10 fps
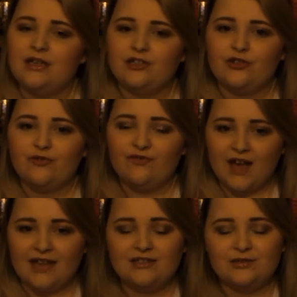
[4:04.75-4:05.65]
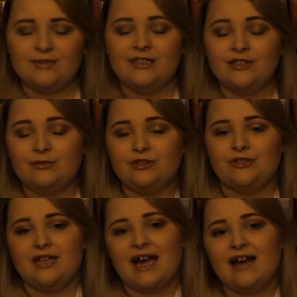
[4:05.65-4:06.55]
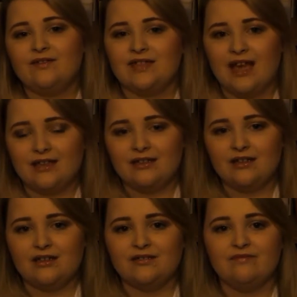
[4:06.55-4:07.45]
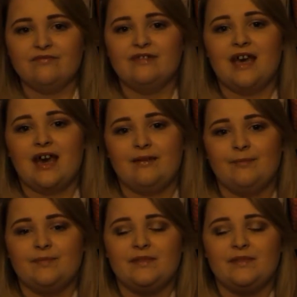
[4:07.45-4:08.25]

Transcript: So find something that you enjoy outside of nursing time